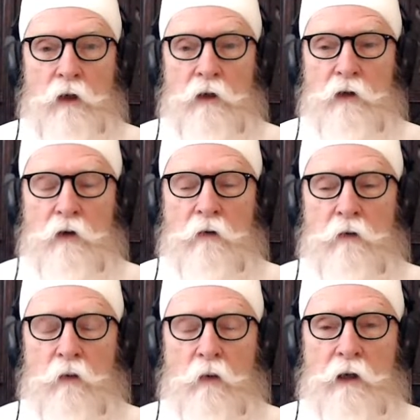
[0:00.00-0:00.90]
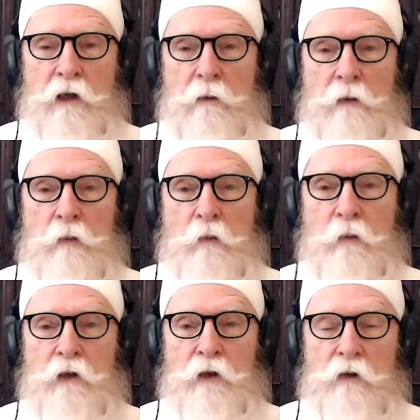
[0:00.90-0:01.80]
or if you want to keep them open
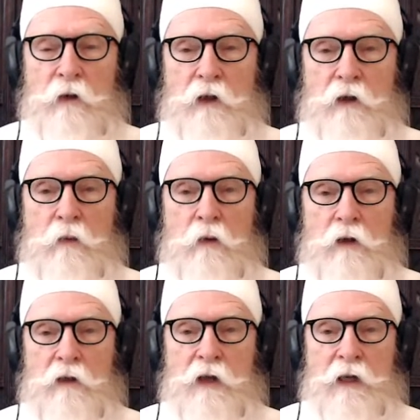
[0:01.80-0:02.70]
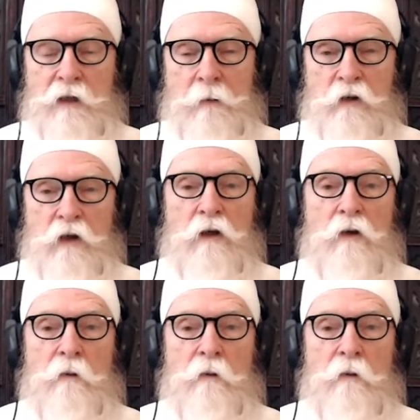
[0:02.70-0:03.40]
to look at the words, that's up to you.